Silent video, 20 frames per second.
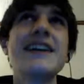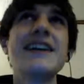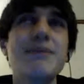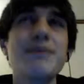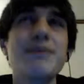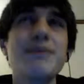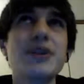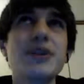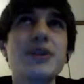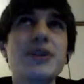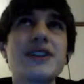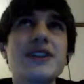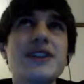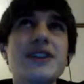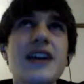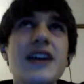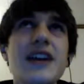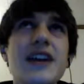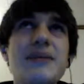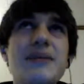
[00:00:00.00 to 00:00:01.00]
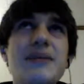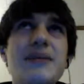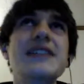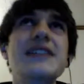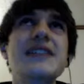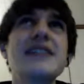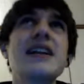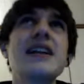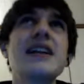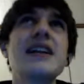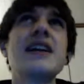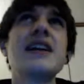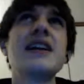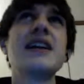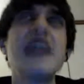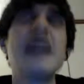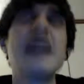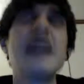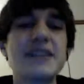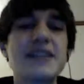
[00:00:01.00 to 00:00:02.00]
Buddhists aren't hippies.
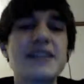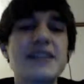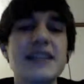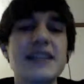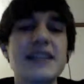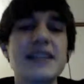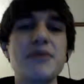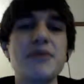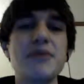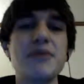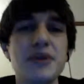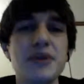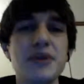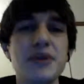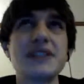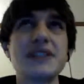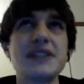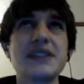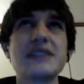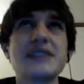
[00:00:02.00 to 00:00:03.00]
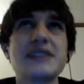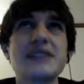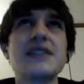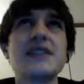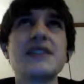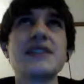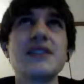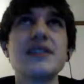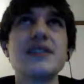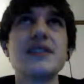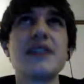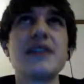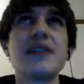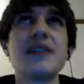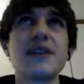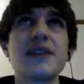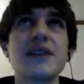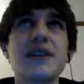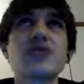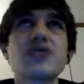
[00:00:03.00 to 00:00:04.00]
Hippies tend to be Buddhists. There's a
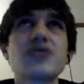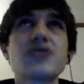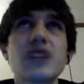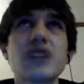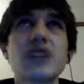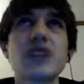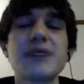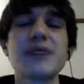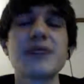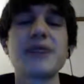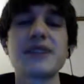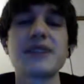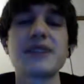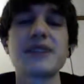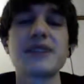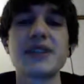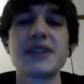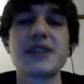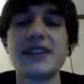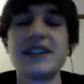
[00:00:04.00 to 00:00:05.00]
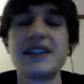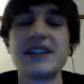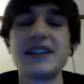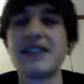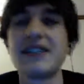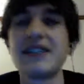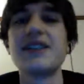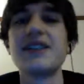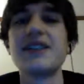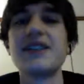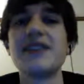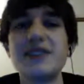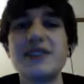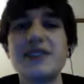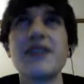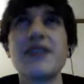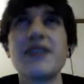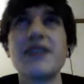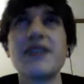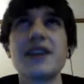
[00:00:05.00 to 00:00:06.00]
difference. Trust me on this one. There's
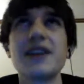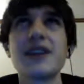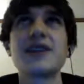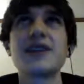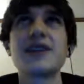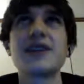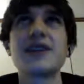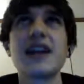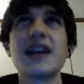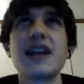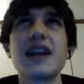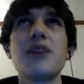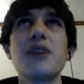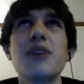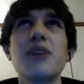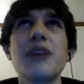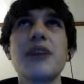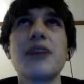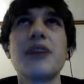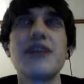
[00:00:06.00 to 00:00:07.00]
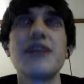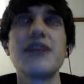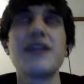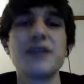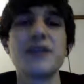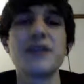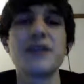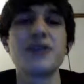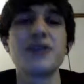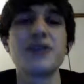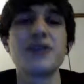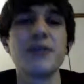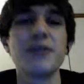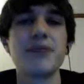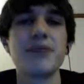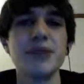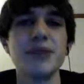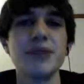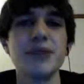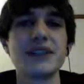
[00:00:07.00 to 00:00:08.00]
definitely a difference. I know plenty of hippies who aren't
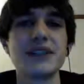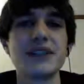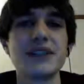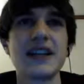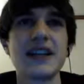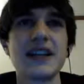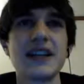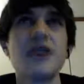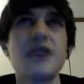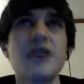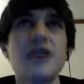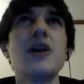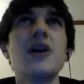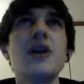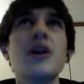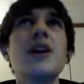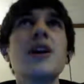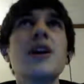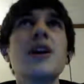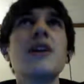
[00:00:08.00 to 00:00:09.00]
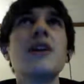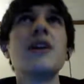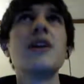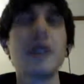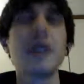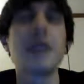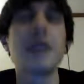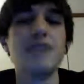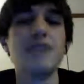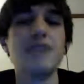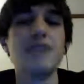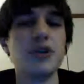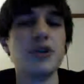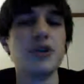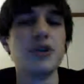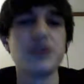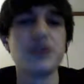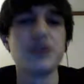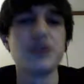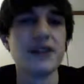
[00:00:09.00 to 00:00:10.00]
Buddhists, and I know plenty of
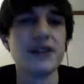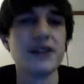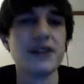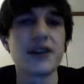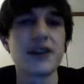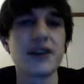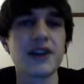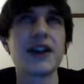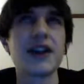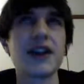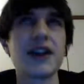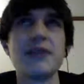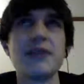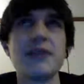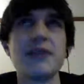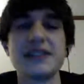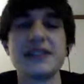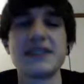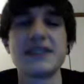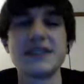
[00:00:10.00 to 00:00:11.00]
Buddhists who definitely are not hippies.